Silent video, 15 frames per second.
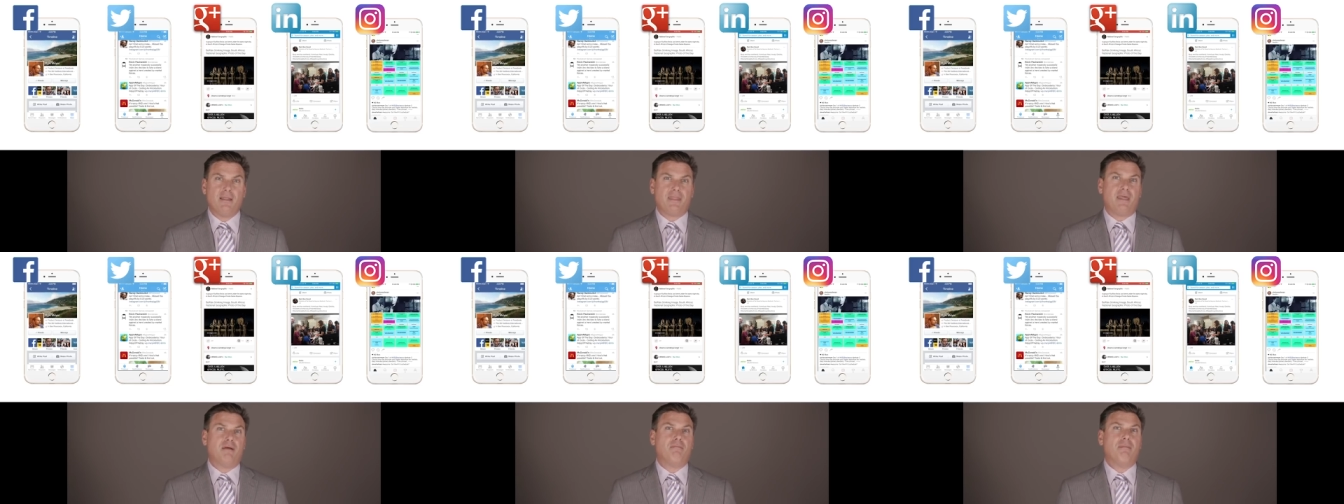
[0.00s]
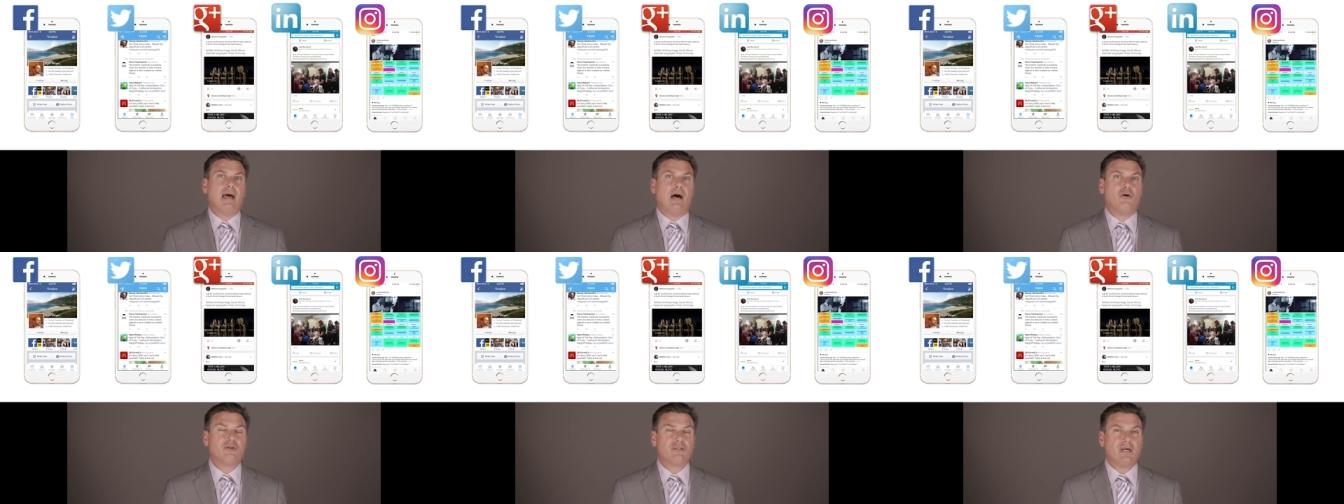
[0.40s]
the
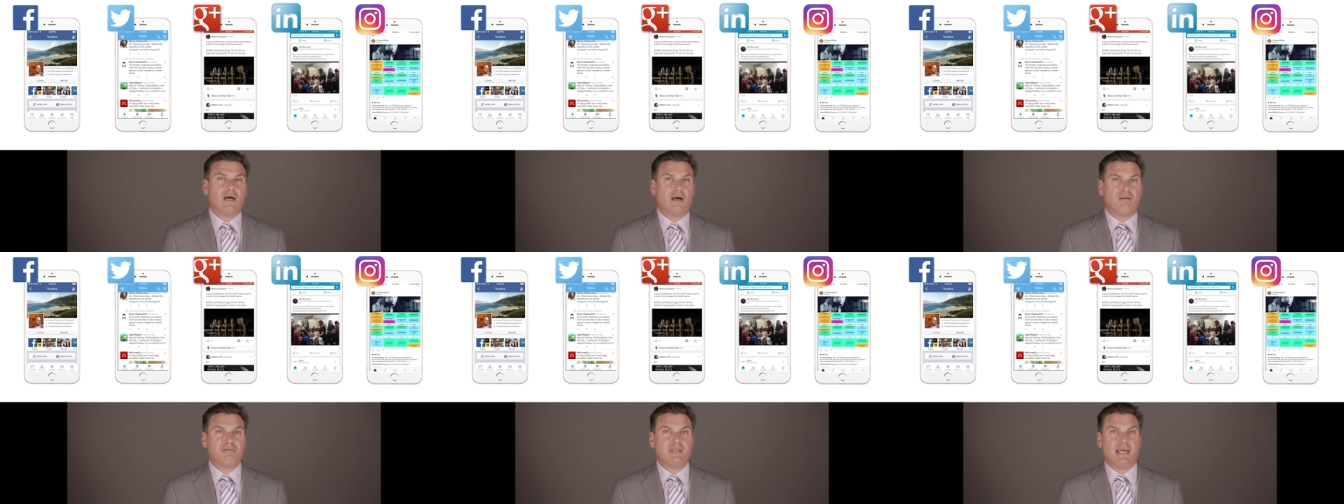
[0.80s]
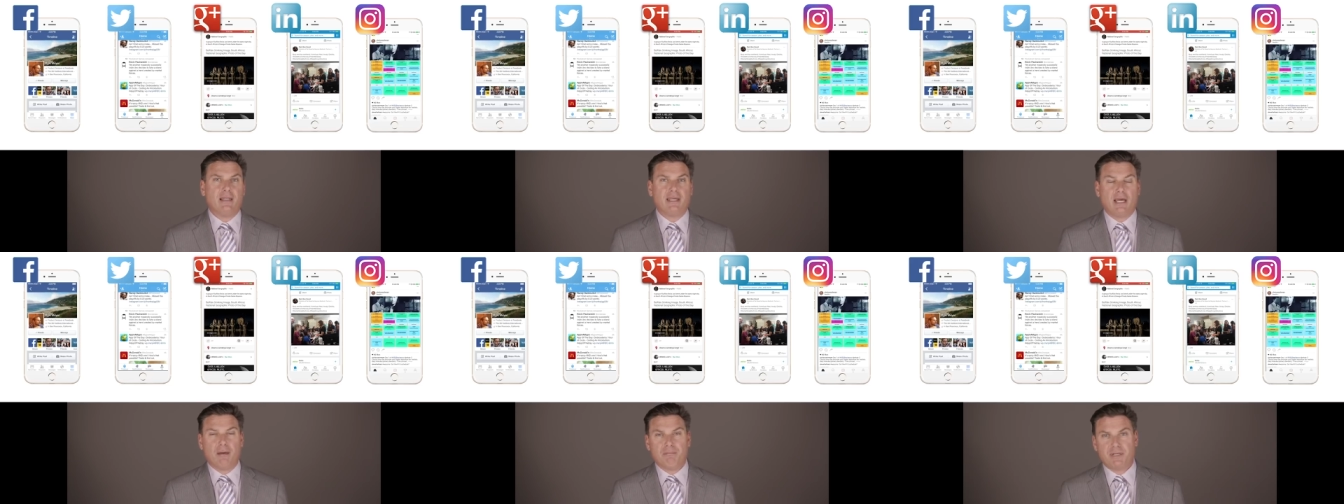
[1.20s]
amount of
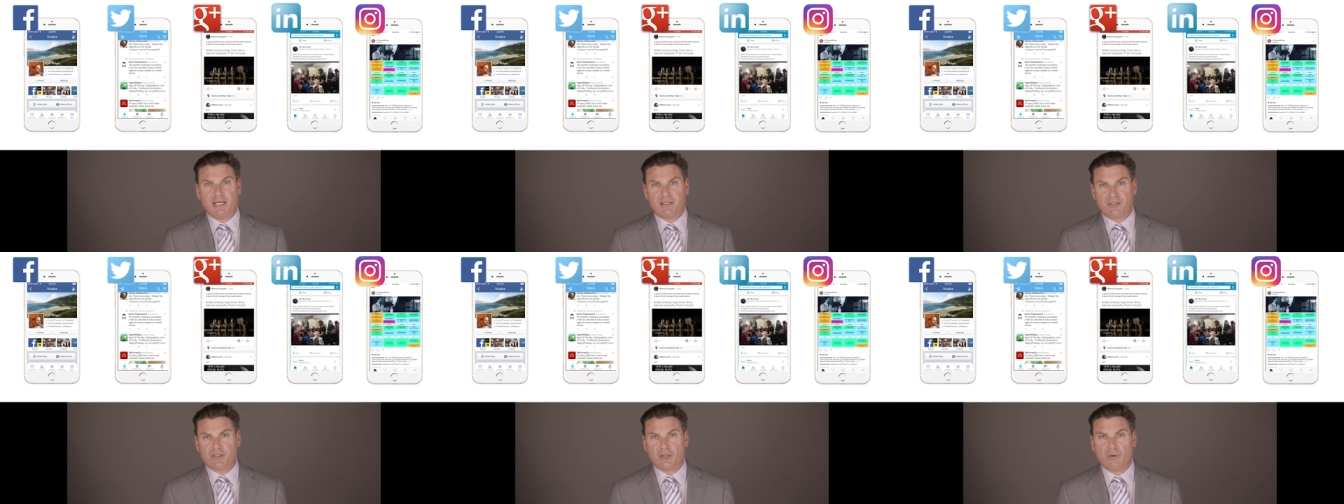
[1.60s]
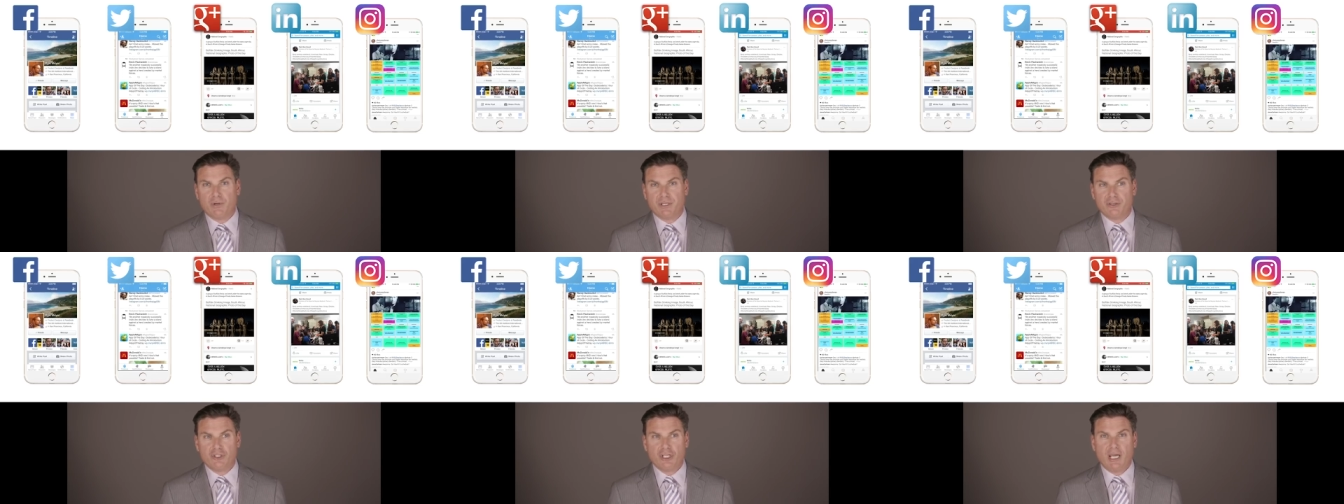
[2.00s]
daily updates is
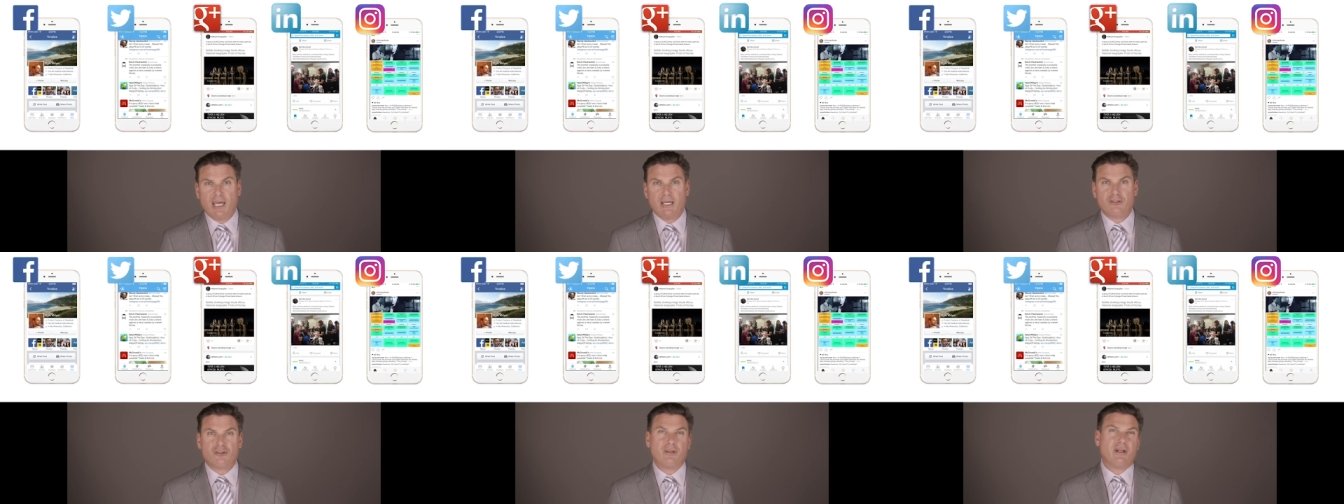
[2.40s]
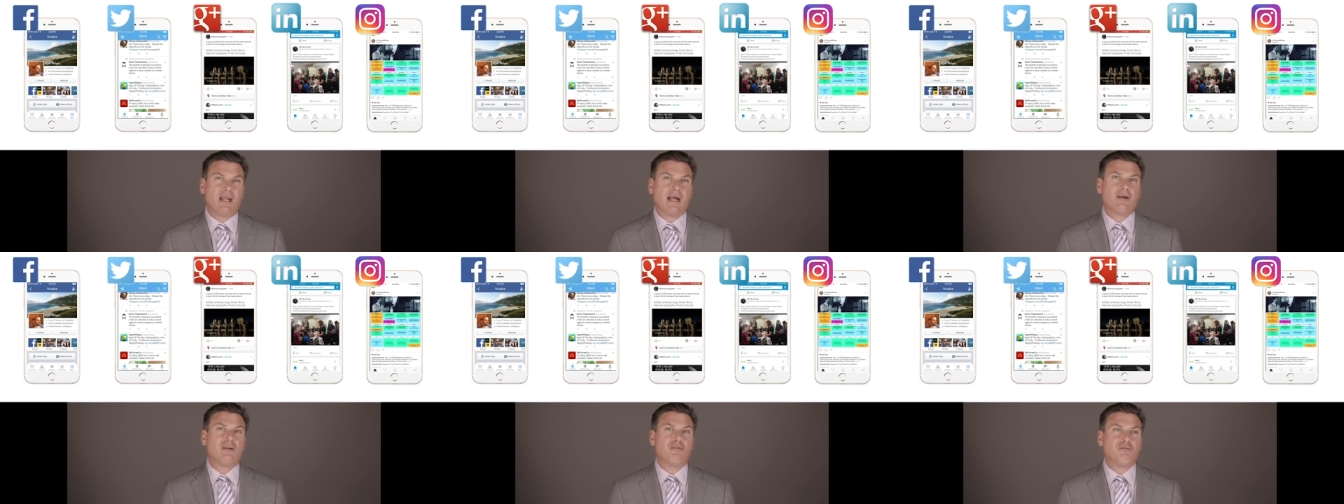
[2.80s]
going to change, and they're
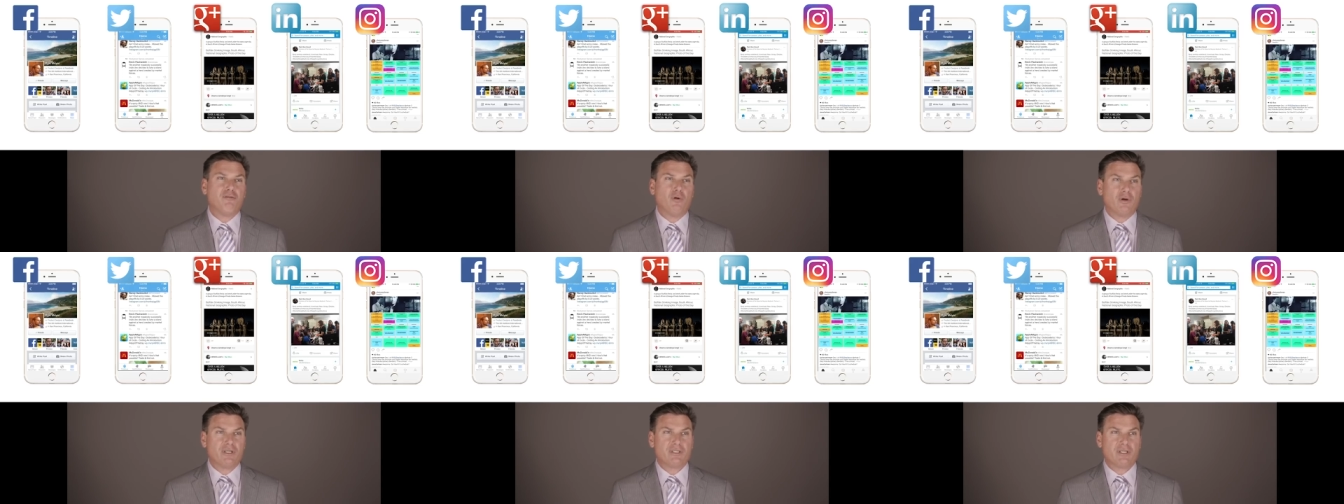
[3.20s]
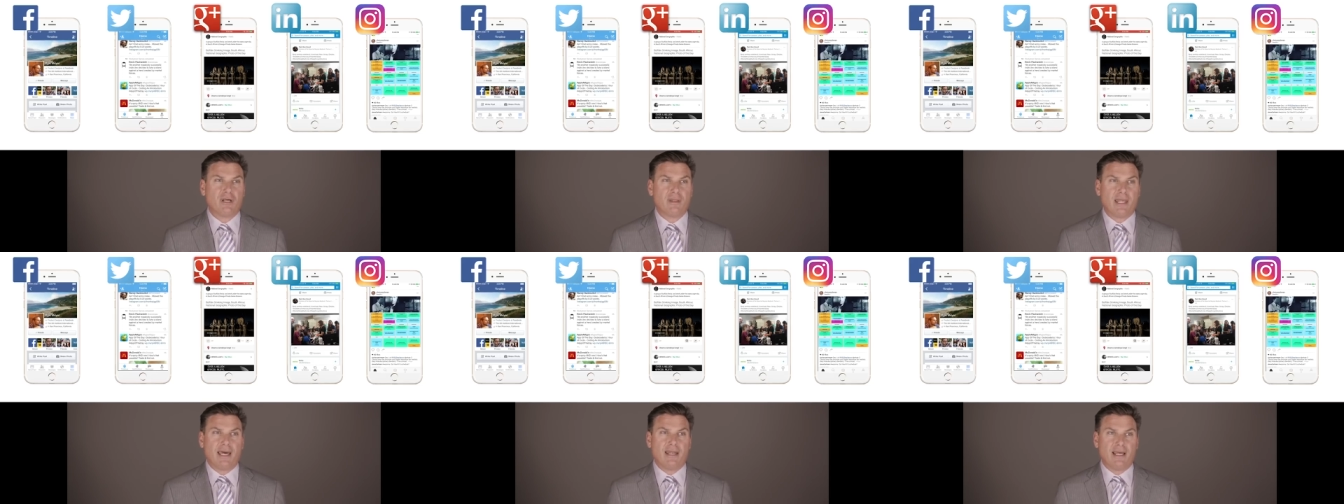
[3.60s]
not going to focus
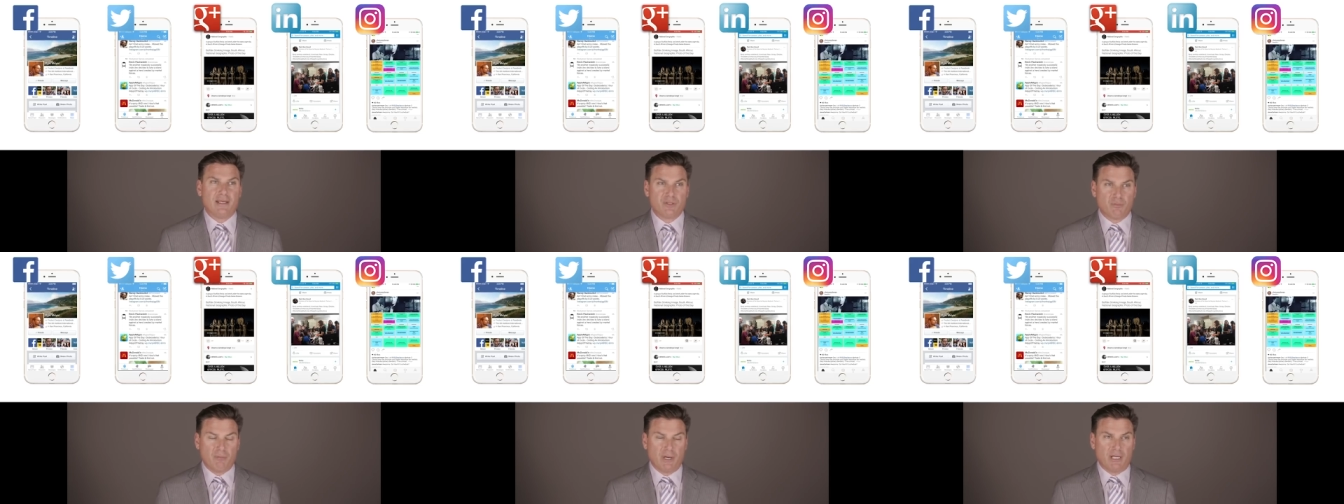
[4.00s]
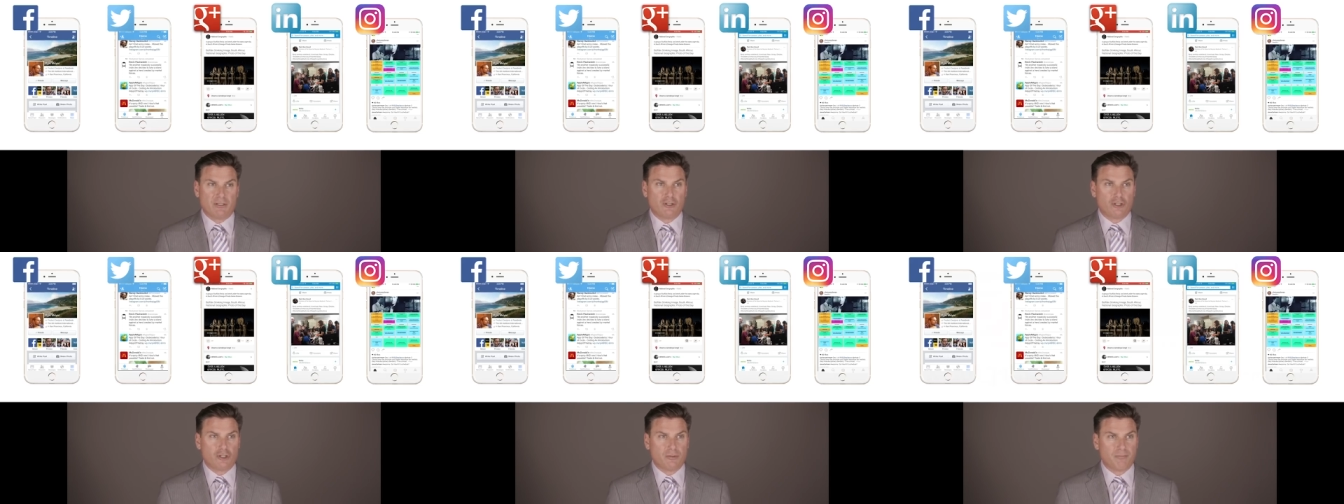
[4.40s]
on that as
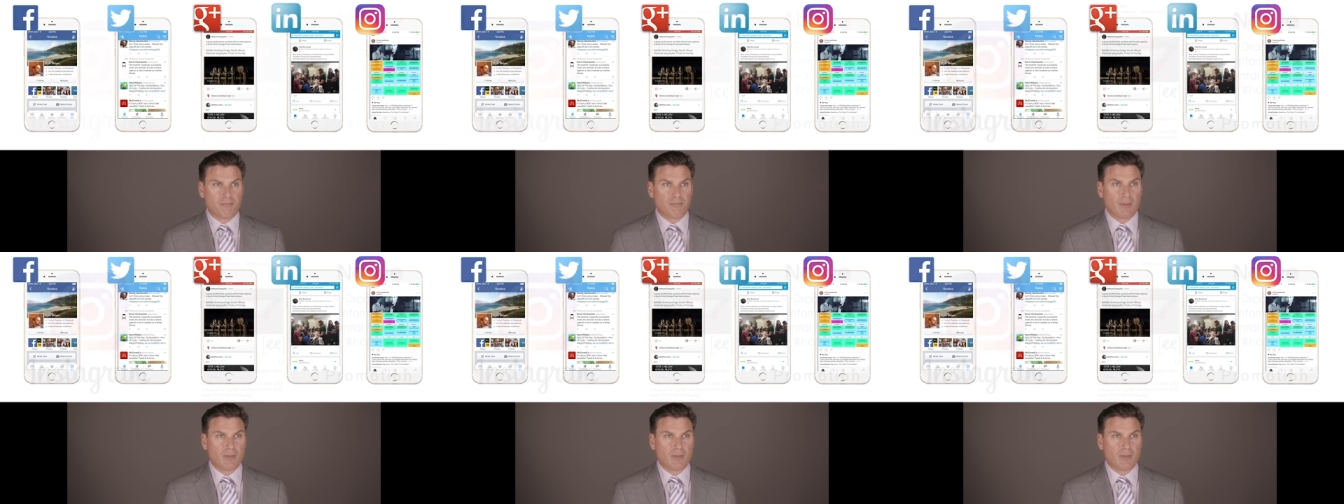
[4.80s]
much.